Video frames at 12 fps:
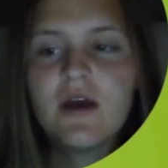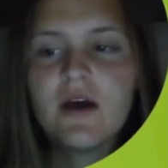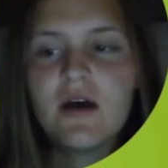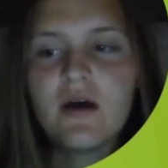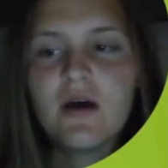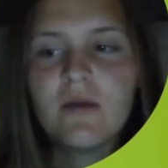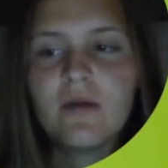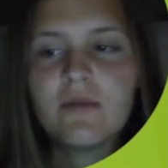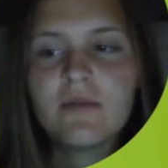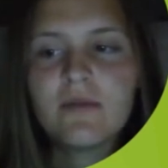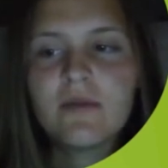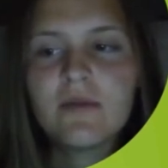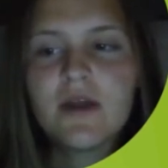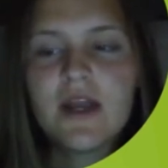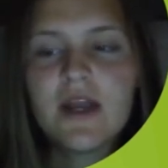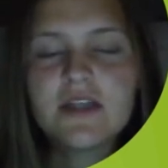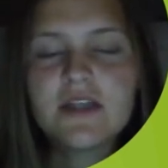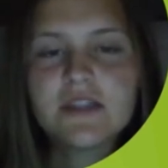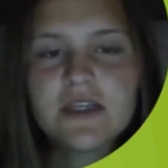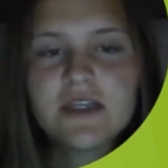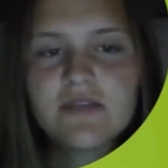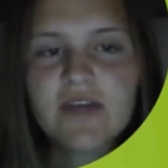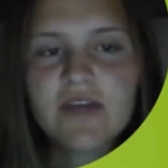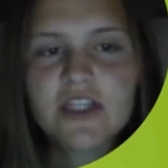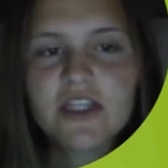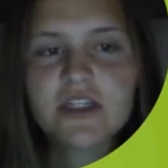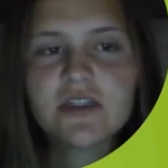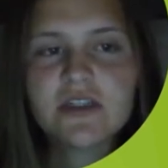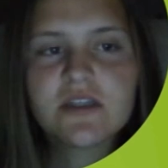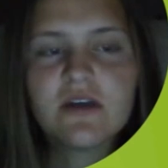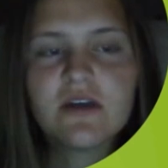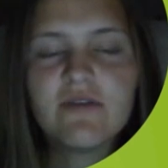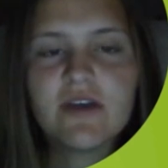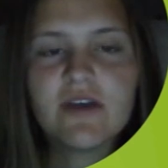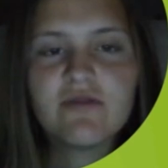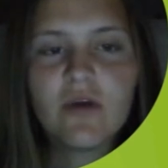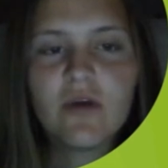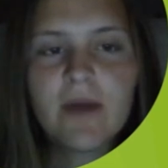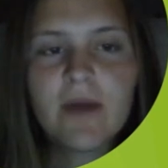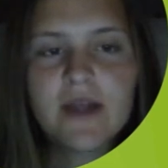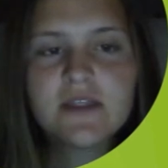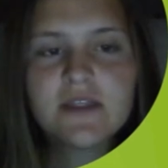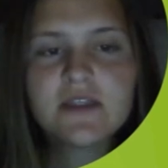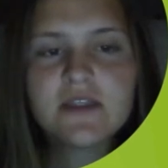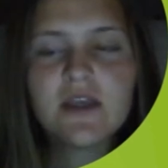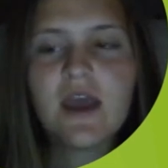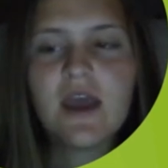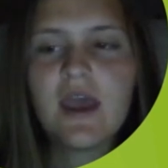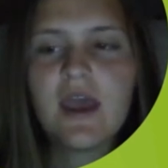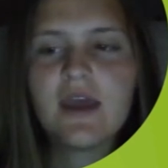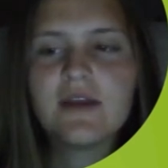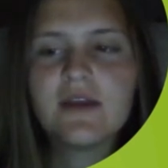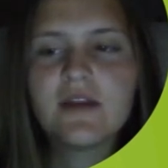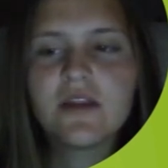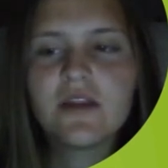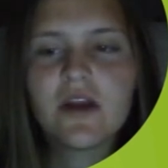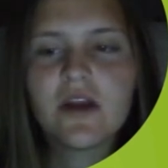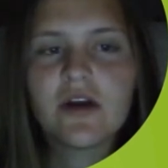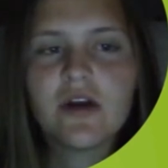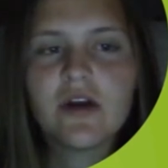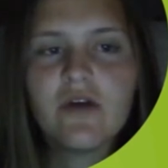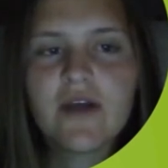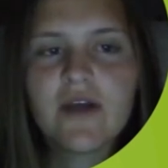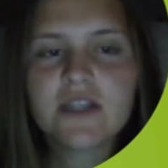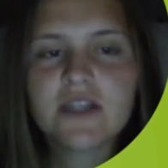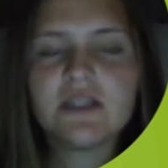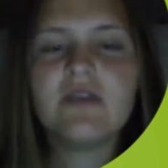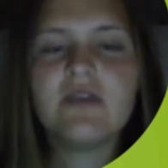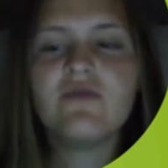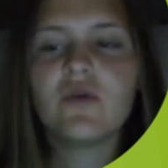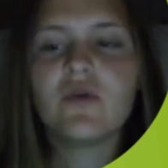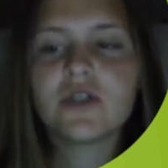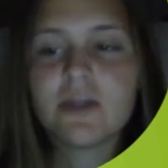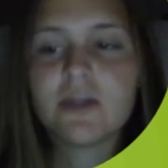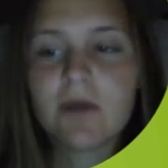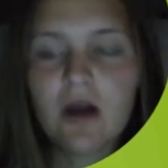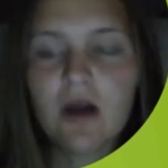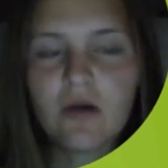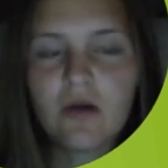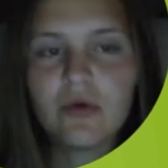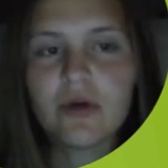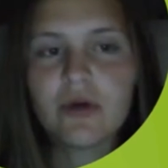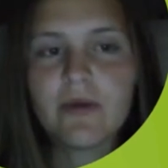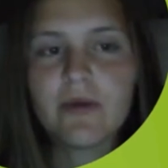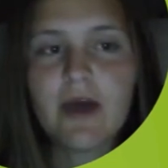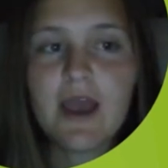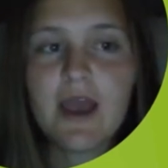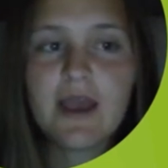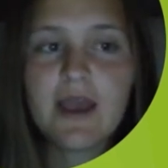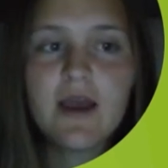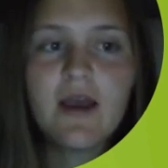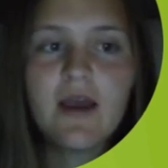It is less infectious via fomites, and there are no vaccine for streptococcal group A.